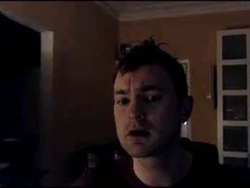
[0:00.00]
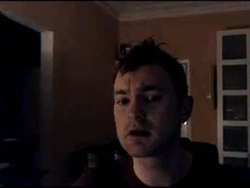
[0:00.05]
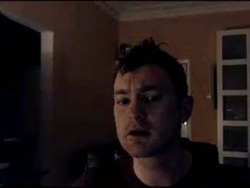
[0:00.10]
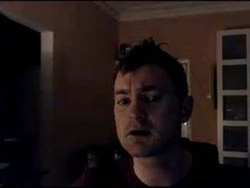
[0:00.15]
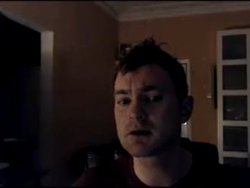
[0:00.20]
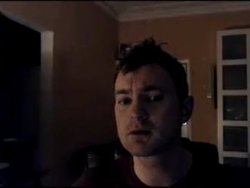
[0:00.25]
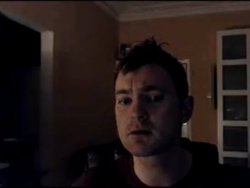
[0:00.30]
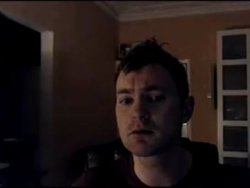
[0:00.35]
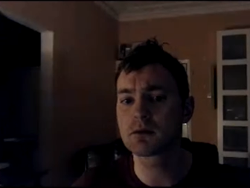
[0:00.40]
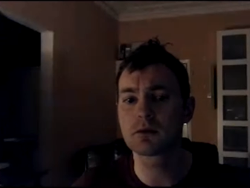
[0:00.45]

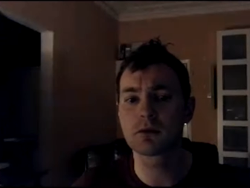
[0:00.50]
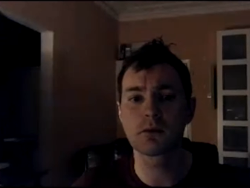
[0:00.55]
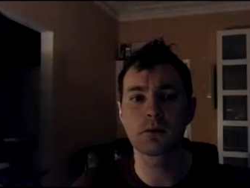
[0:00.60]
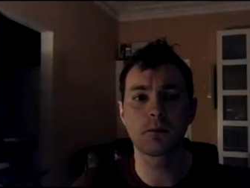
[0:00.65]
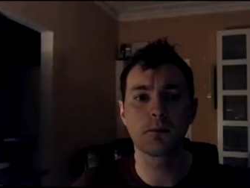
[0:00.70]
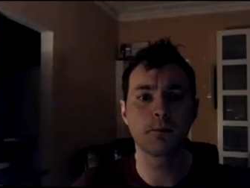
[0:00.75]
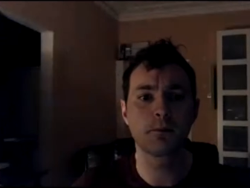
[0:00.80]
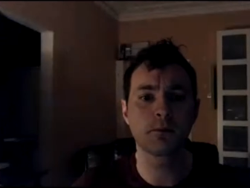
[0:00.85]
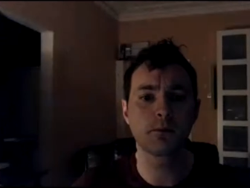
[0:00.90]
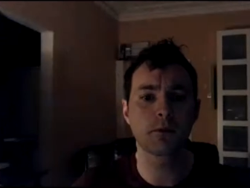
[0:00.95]
like
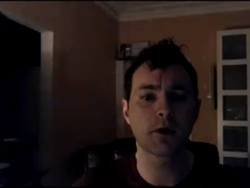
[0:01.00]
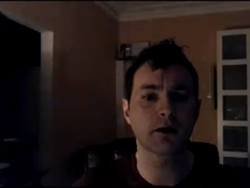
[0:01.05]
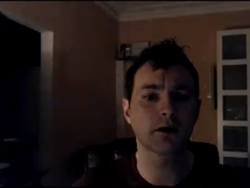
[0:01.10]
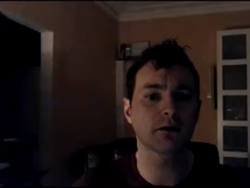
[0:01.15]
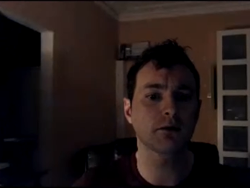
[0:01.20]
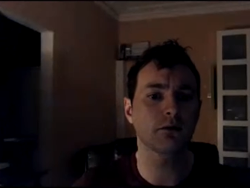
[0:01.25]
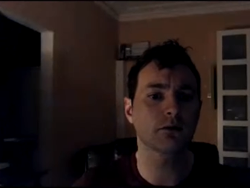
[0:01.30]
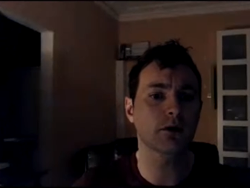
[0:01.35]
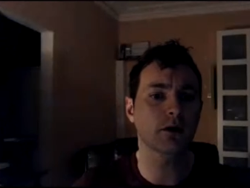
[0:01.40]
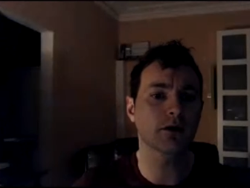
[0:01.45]

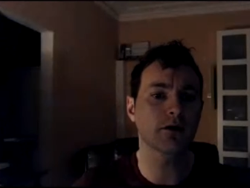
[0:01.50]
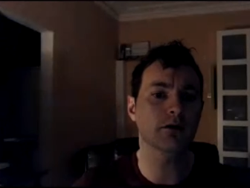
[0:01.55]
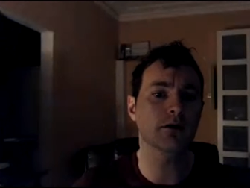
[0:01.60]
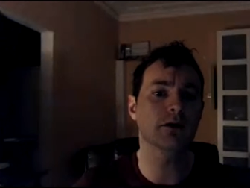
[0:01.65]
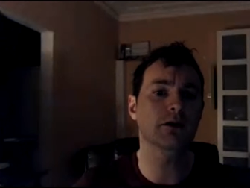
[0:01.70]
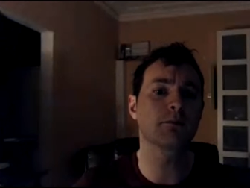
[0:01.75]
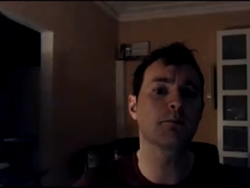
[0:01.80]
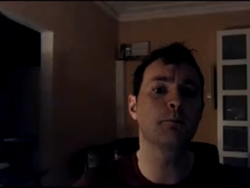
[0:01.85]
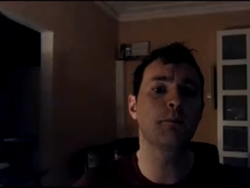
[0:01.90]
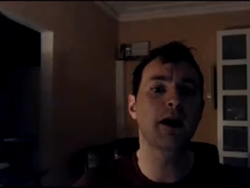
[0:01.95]

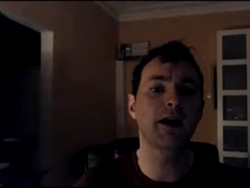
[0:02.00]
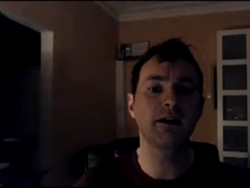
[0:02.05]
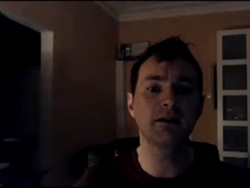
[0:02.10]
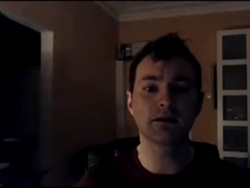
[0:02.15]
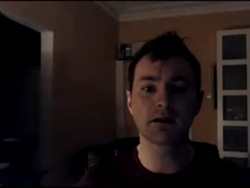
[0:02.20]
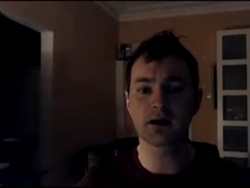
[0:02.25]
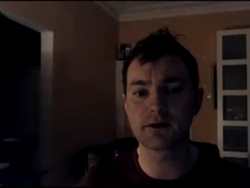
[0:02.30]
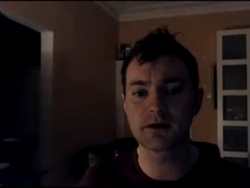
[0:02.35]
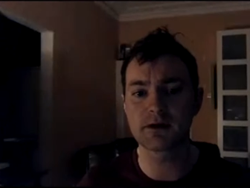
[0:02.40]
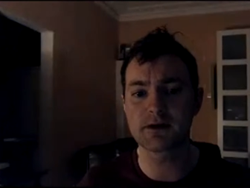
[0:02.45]
the
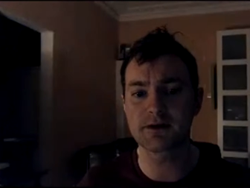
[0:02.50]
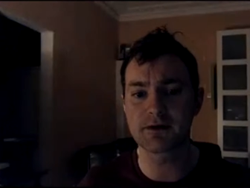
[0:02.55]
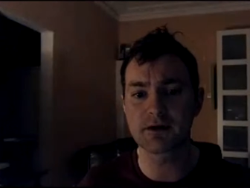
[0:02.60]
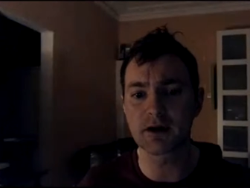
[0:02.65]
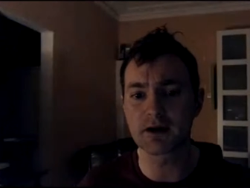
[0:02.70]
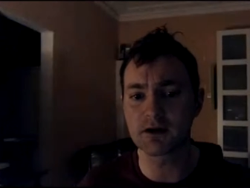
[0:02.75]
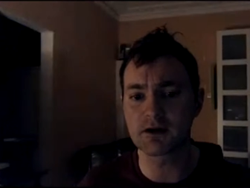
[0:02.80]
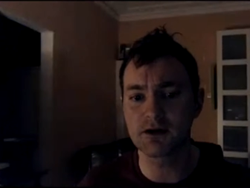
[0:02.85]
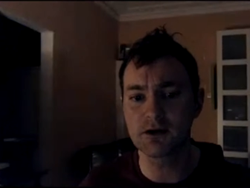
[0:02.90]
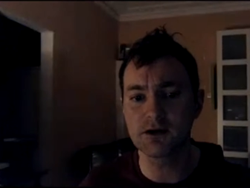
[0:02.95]
main light,
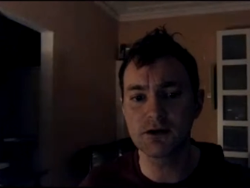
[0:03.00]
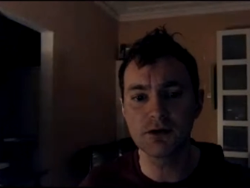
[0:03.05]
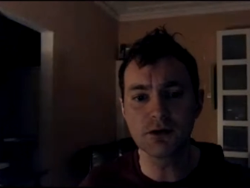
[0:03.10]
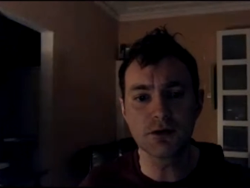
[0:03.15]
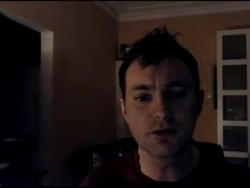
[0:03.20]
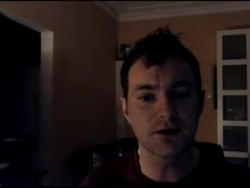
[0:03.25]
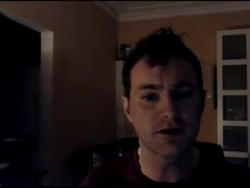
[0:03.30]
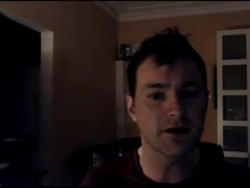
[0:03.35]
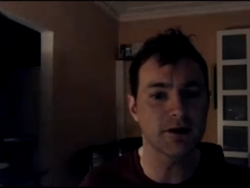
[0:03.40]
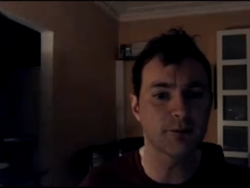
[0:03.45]
which is
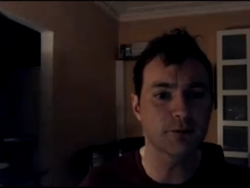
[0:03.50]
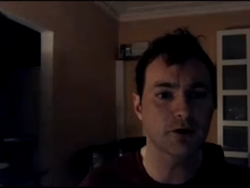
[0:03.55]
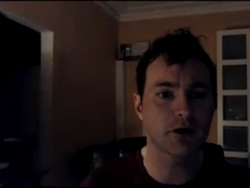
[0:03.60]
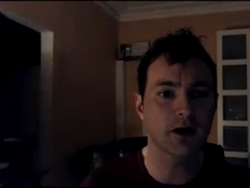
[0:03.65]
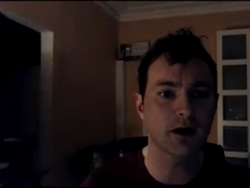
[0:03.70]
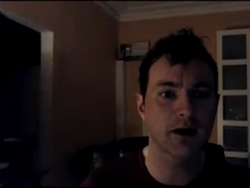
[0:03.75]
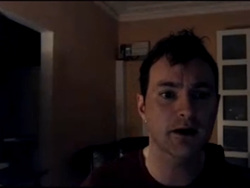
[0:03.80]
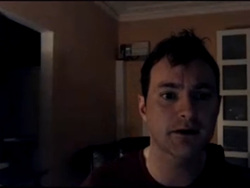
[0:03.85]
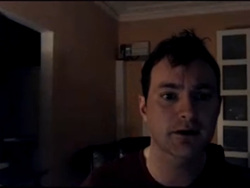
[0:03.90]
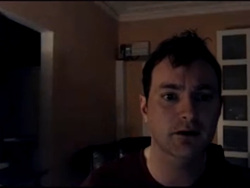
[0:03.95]

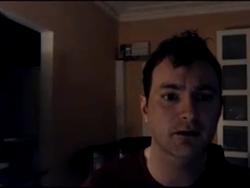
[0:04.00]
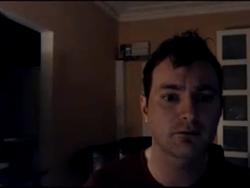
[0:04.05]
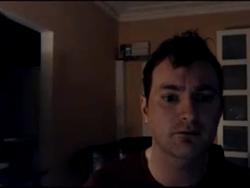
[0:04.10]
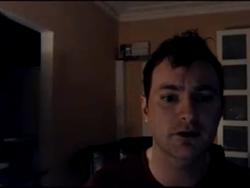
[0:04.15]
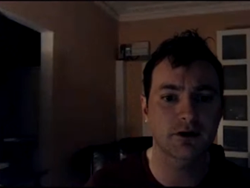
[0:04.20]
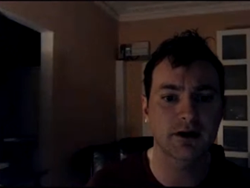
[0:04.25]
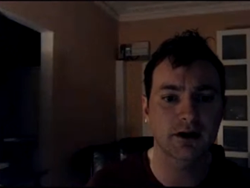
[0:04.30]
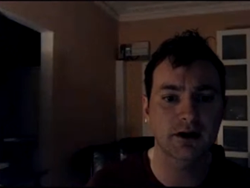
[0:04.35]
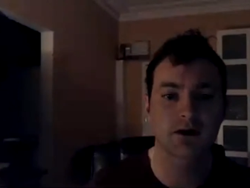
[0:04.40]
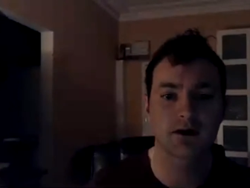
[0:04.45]
hugely
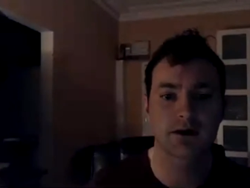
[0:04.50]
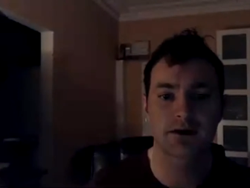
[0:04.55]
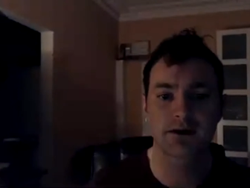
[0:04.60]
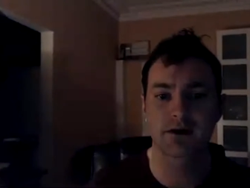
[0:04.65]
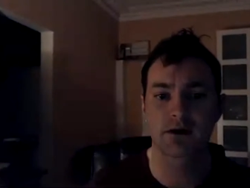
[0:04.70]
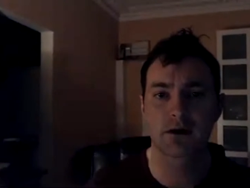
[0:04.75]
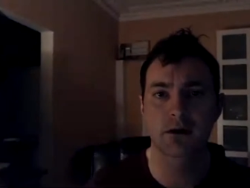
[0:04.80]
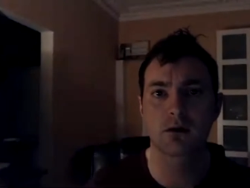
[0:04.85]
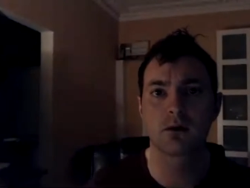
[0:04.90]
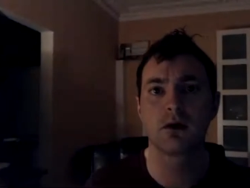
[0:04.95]
bright and ridiculous.